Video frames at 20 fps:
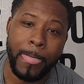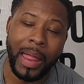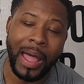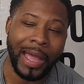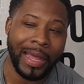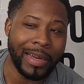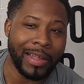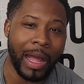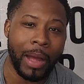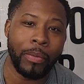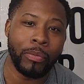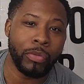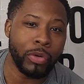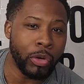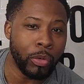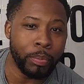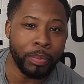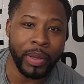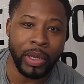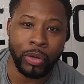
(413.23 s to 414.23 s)
I'm
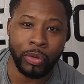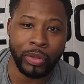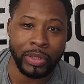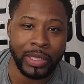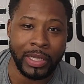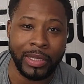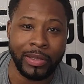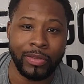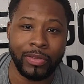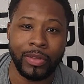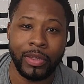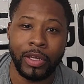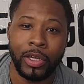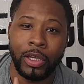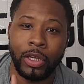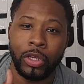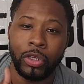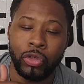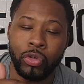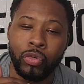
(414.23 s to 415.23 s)
real big on this.
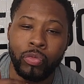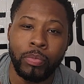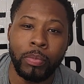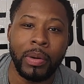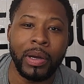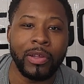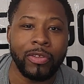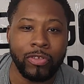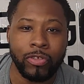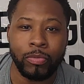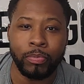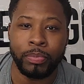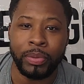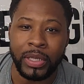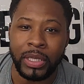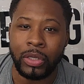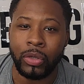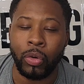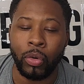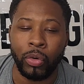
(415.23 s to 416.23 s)
You must
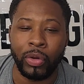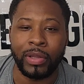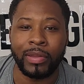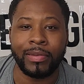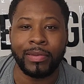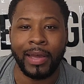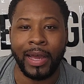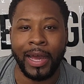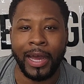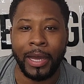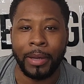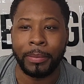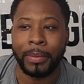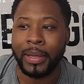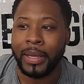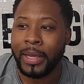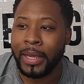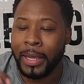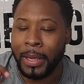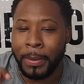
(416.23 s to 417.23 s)
be on time
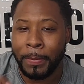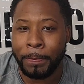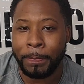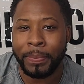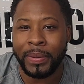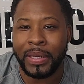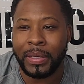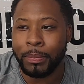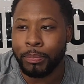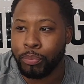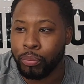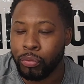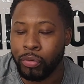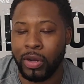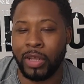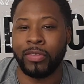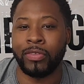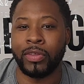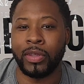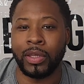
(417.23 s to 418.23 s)
and be
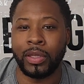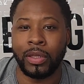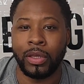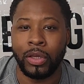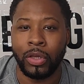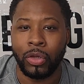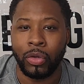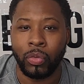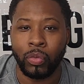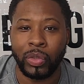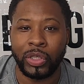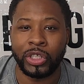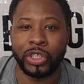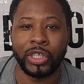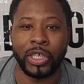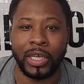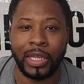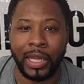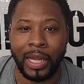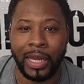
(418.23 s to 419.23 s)
present with
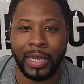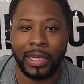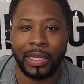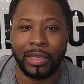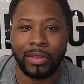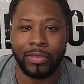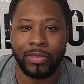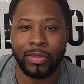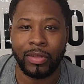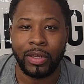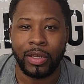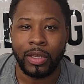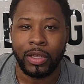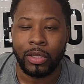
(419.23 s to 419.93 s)
your clients.